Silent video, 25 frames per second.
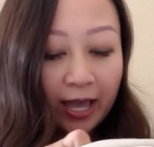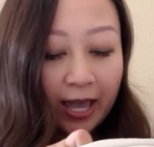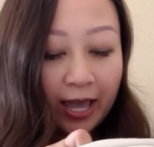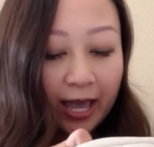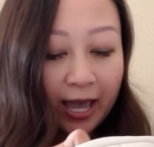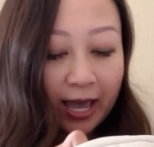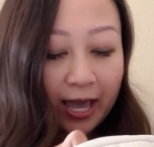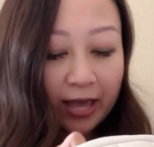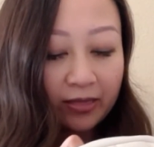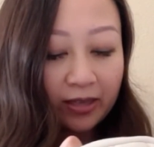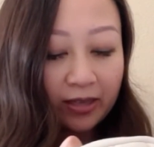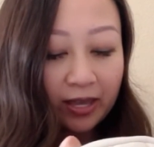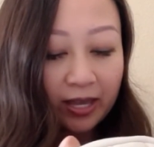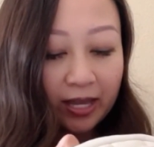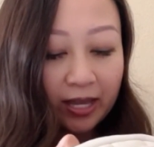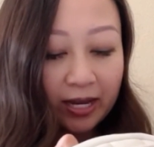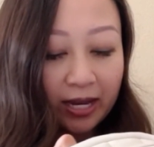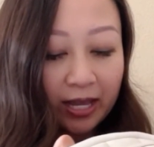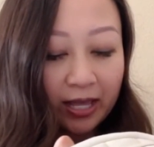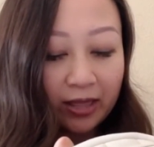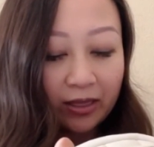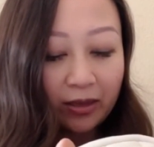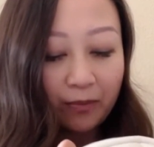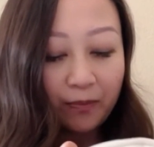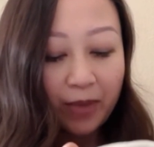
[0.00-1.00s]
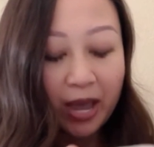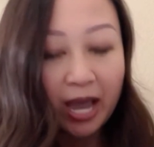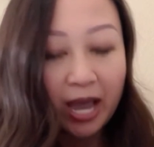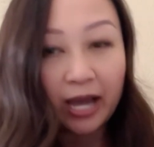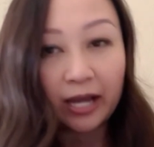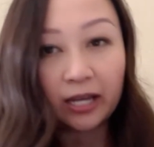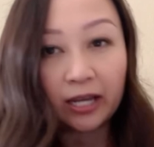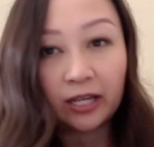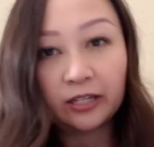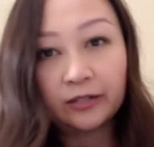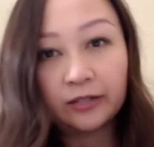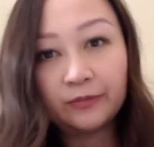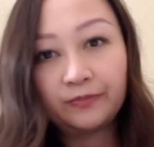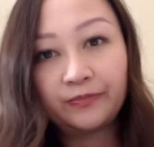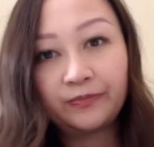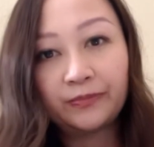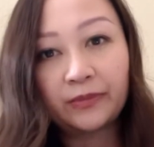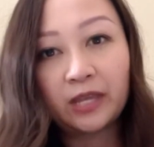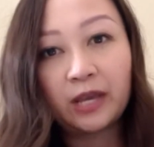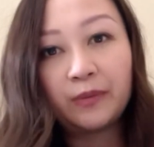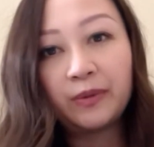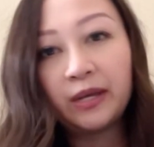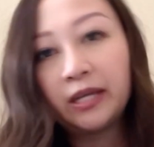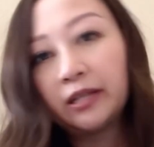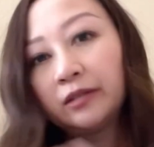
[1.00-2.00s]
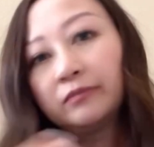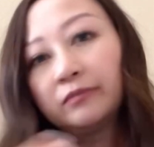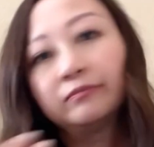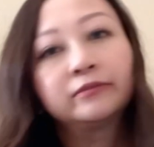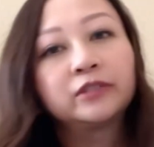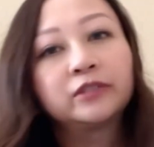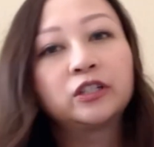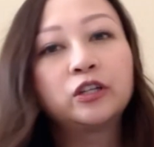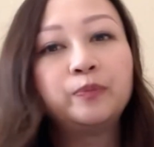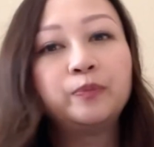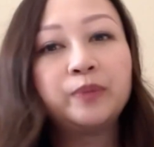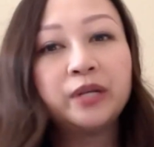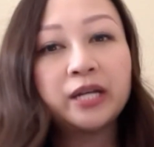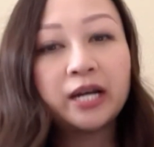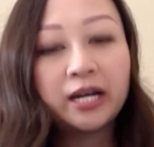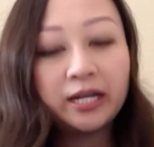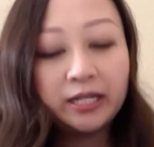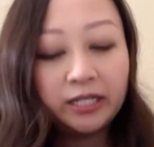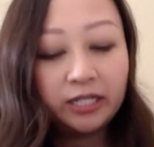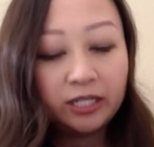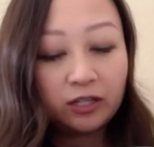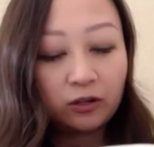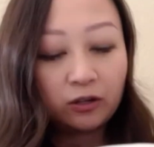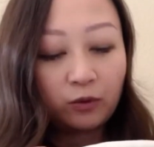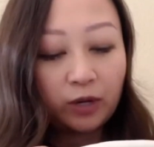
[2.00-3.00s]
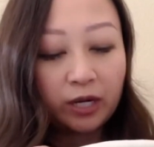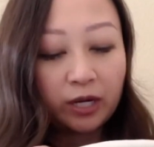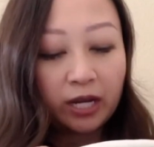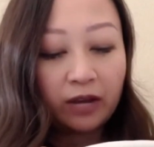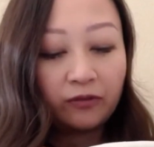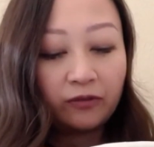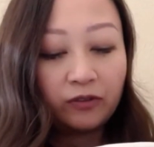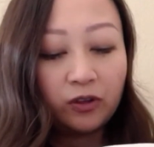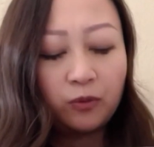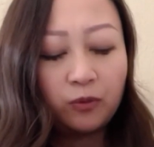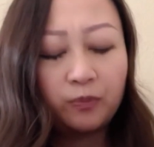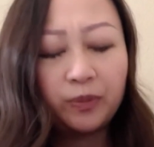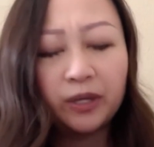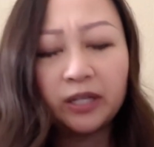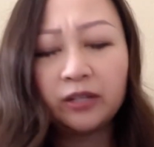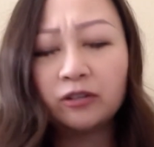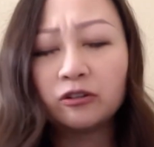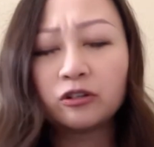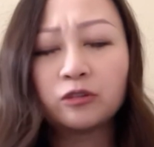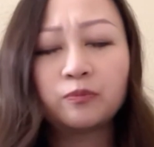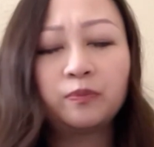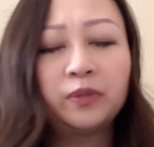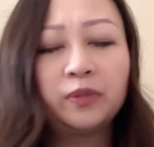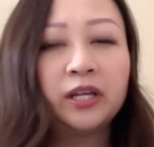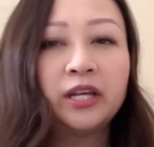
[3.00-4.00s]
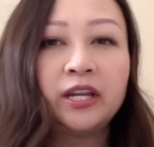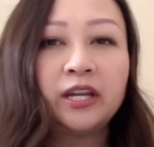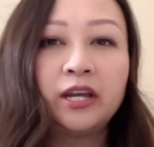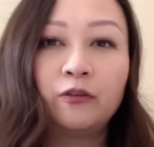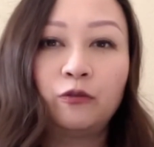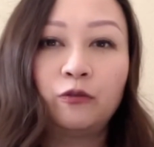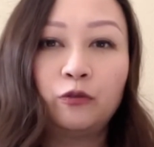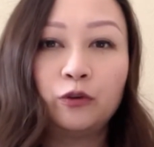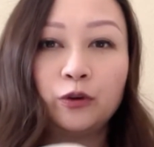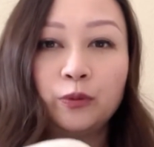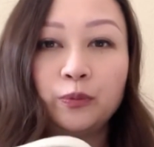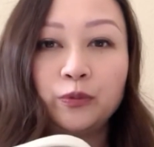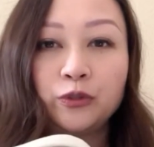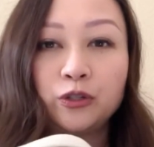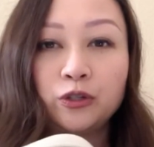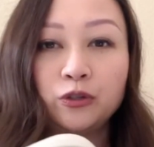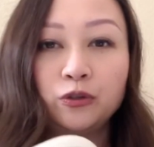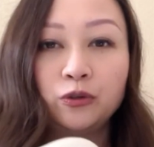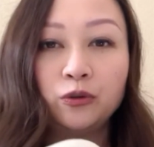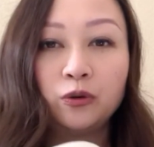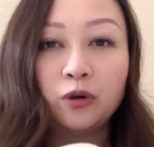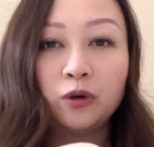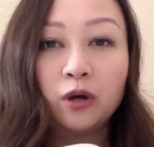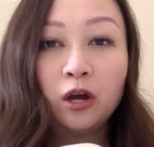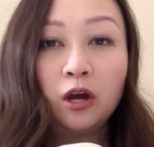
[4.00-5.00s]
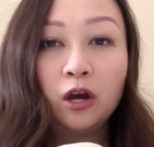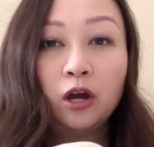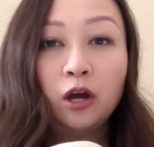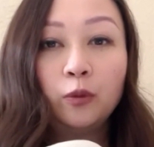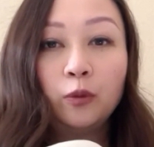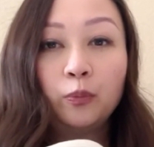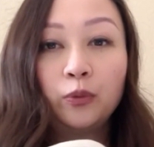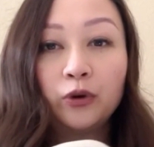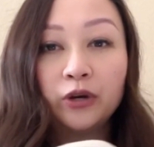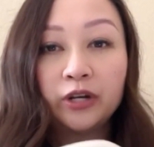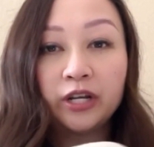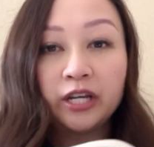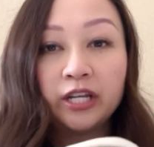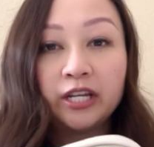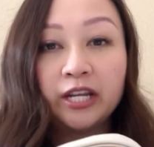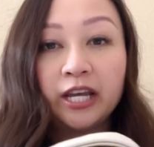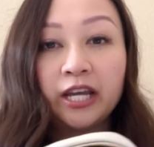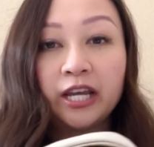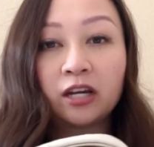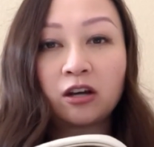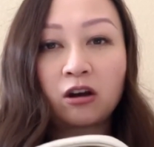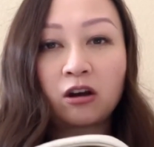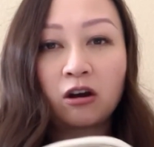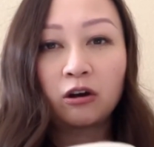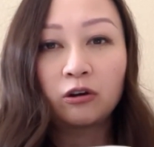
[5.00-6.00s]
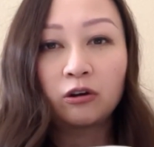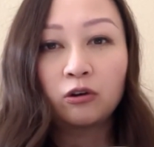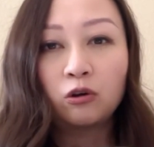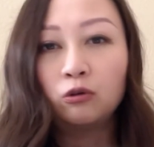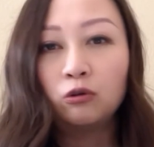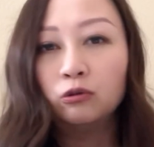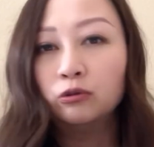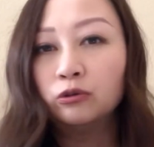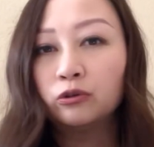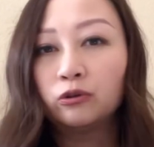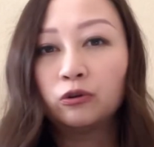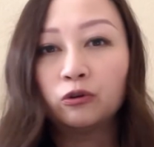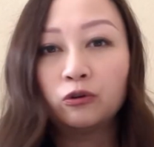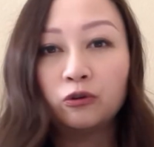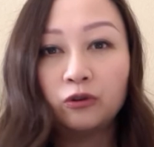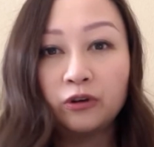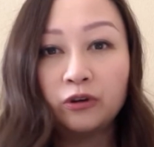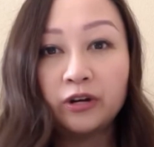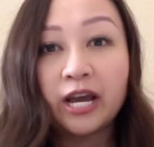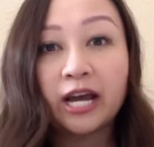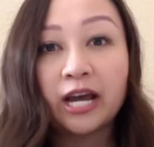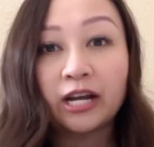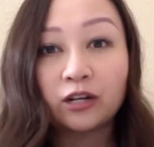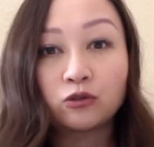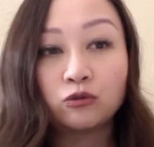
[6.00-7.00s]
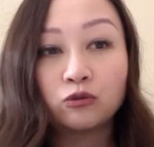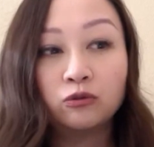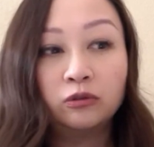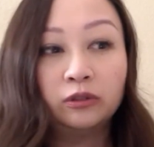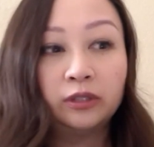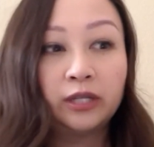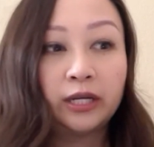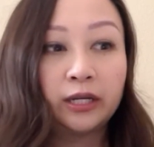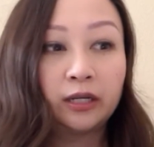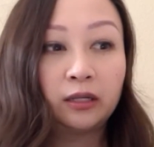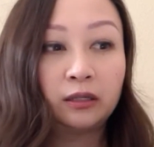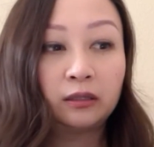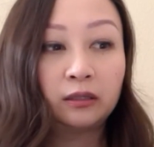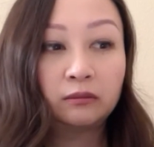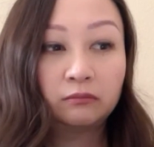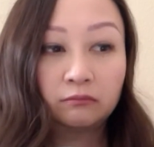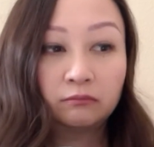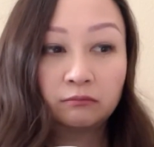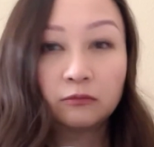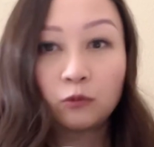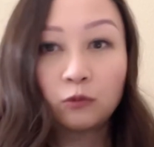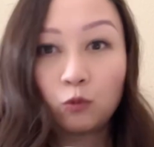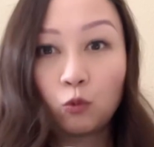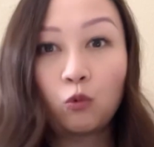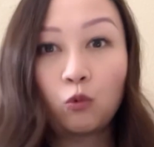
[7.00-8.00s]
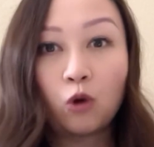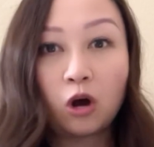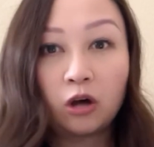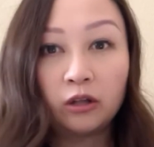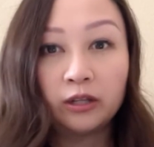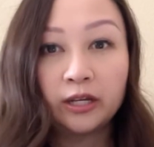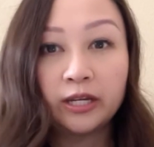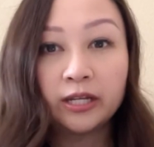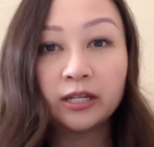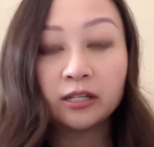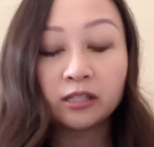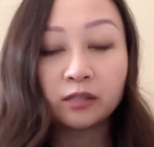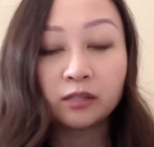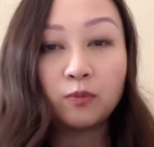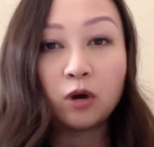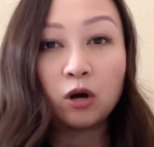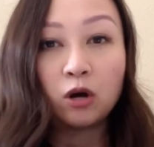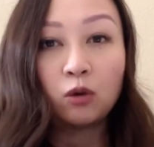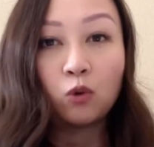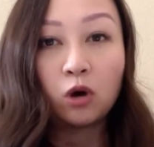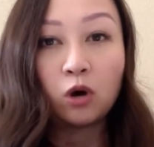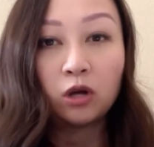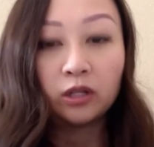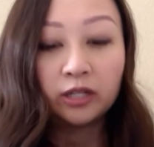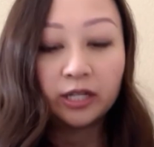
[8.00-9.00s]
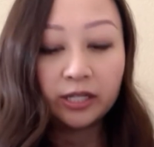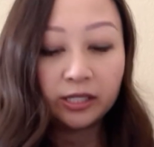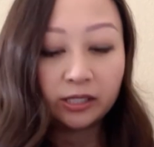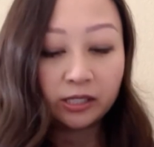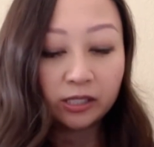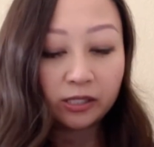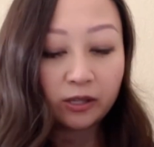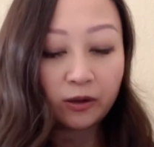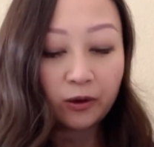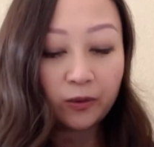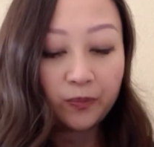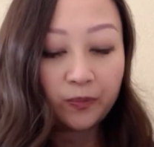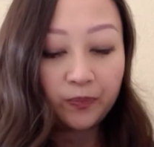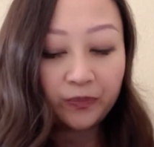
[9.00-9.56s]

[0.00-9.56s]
And then in the back, I mean, it could be ID or what have you, but there's plenty of room to put in a card holder or an actual like wallet, a small wallet. So